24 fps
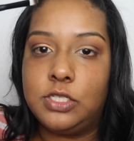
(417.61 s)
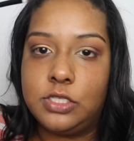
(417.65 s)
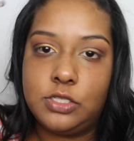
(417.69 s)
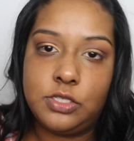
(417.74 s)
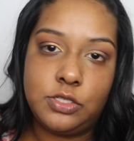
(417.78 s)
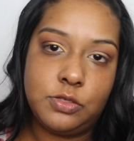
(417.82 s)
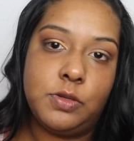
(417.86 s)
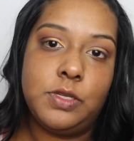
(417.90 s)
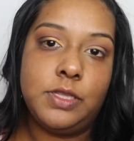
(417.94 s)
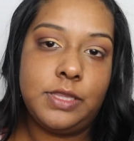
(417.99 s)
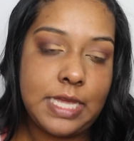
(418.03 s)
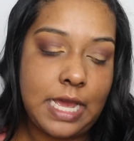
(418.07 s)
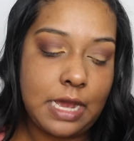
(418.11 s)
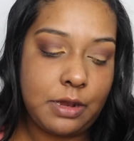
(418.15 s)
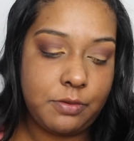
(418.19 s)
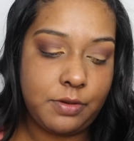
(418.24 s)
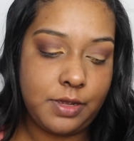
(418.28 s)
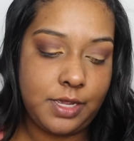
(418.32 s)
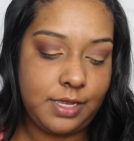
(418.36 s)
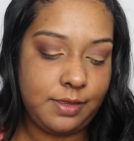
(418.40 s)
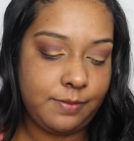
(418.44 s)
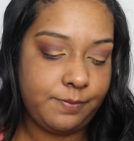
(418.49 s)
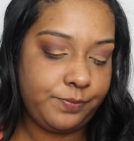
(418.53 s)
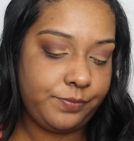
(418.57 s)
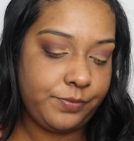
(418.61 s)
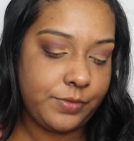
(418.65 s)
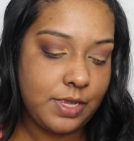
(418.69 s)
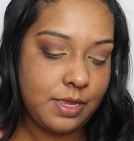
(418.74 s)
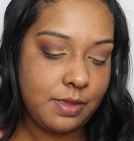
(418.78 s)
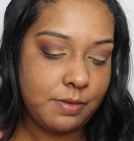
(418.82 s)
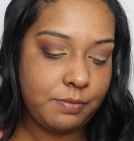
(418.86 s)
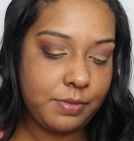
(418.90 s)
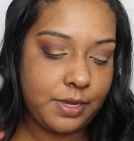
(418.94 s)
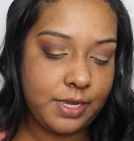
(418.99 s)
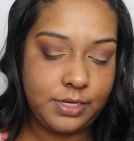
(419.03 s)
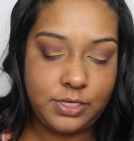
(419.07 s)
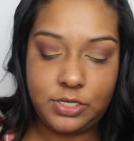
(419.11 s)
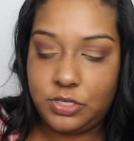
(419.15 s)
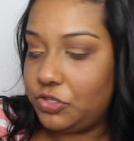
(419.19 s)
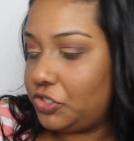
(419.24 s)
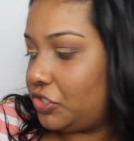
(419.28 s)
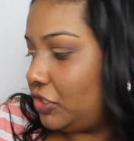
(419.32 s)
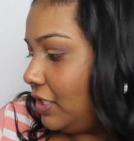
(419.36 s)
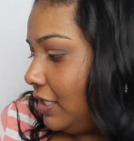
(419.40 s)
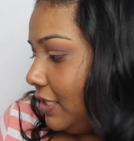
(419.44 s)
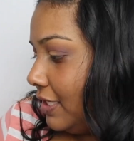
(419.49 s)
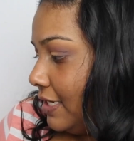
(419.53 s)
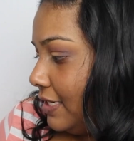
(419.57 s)
do it that way. But
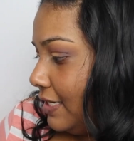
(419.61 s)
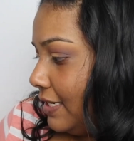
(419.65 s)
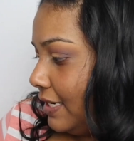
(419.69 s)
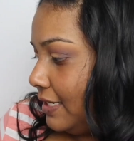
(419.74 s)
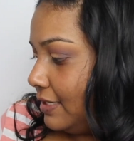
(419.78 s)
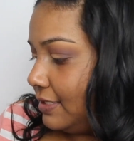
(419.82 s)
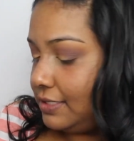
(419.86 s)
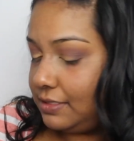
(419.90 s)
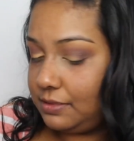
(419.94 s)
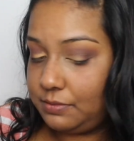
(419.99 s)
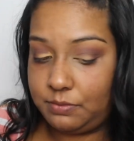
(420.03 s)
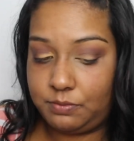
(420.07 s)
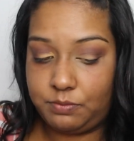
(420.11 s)
usually the NYX